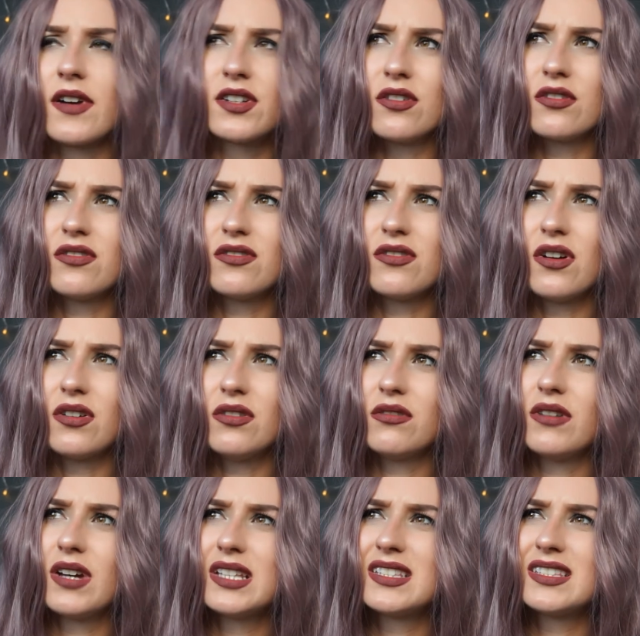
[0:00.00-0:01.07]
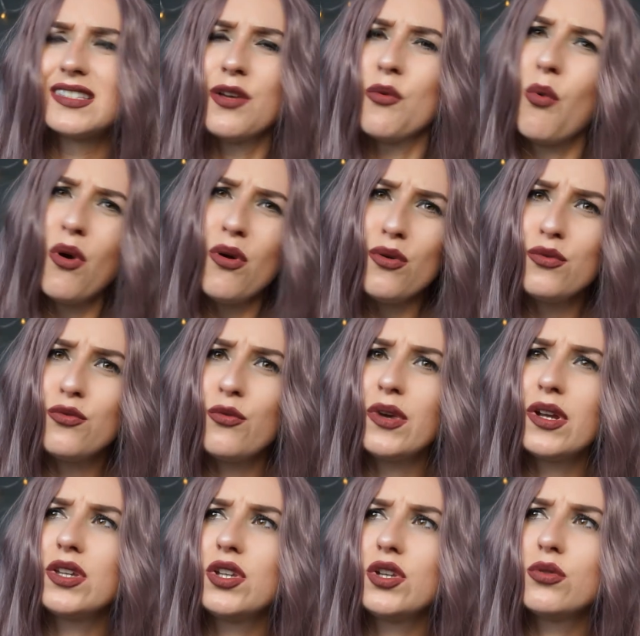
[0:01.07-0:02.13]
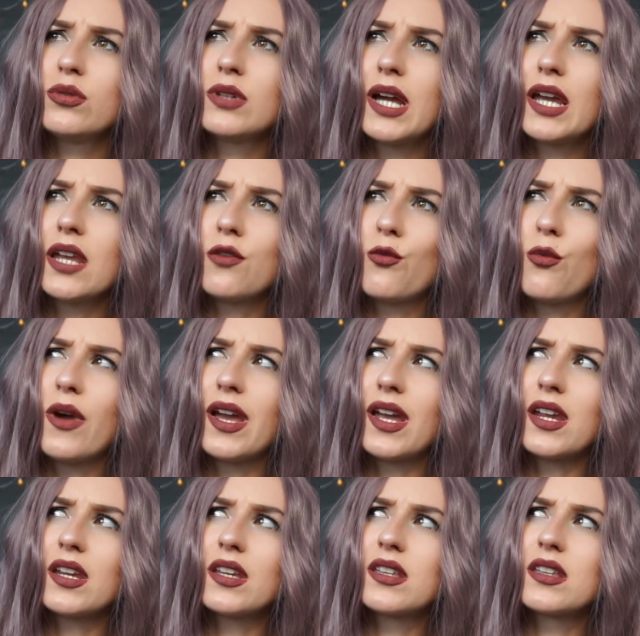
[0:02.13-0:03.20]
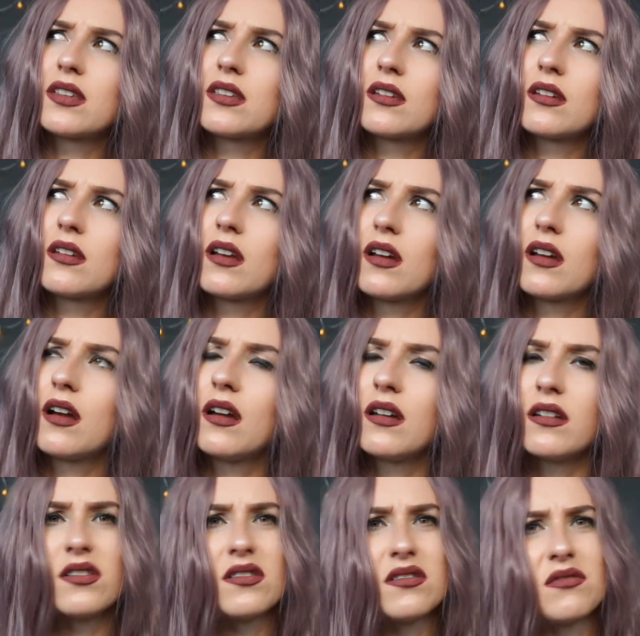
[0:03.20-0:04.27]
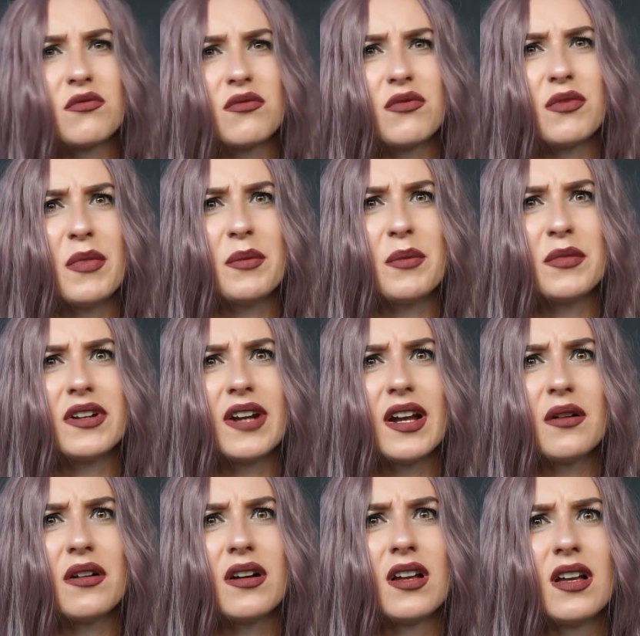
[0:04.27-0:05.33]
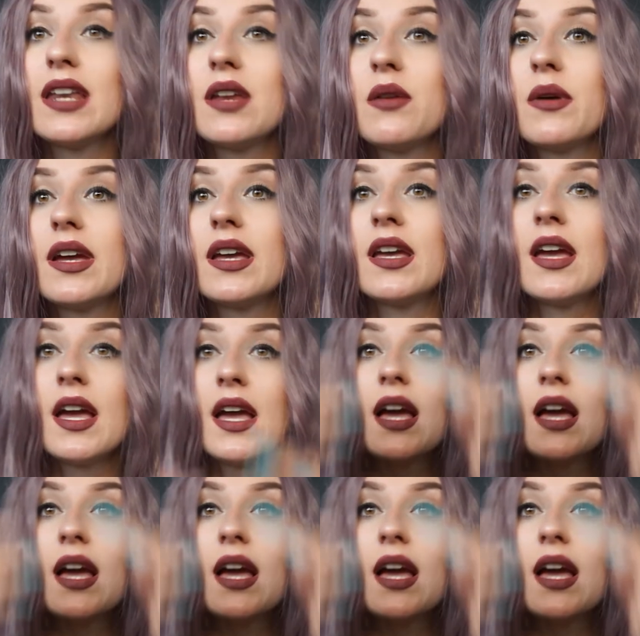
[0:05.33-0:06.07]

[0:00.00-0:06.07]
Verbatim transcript: I don't know it's the one when you gain weight I don't remember now anyway